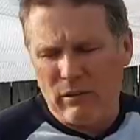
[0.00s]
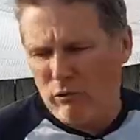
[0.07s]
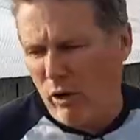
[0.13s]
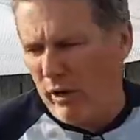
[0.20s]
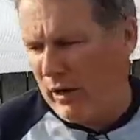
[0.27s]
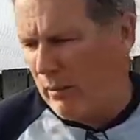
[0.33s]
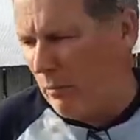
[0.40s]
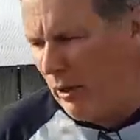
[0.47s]
the
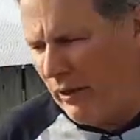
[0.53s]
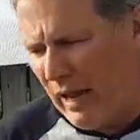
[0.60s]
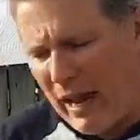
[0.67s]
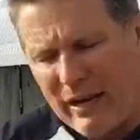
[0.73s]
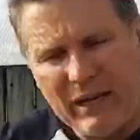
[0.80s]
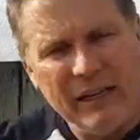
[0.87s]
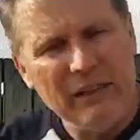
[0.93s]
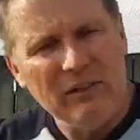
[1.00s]
right hand boat,
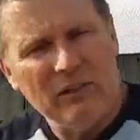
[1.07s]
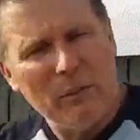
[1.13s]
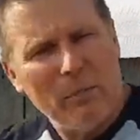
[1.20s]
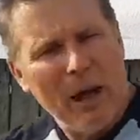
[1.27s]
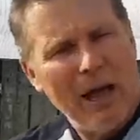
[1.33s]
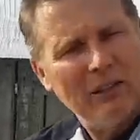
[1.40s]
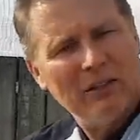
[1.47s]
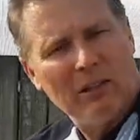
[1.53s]
and here's the
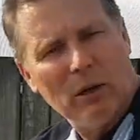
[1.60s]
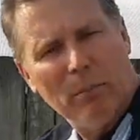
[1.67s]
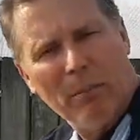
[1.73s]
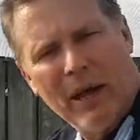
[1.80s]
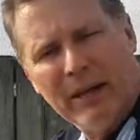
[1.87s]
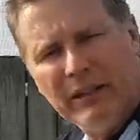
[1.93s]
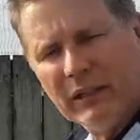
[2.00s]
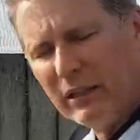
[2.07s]
parts that I
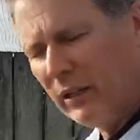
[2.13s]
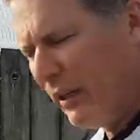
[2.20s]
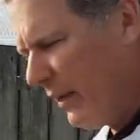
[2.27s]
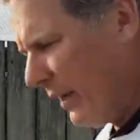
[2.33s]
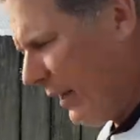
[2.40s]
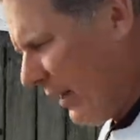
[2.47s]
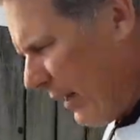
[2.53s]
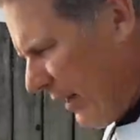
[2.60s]
painted.
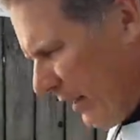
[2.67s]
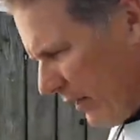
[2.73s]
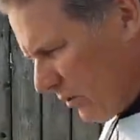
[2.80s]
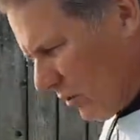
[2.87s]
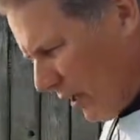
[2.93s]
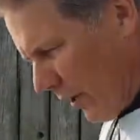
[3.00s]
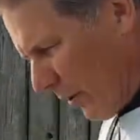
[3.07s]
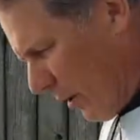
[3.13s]

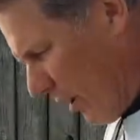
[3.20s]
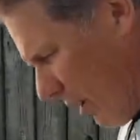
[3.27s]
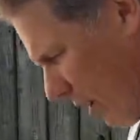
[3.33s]
So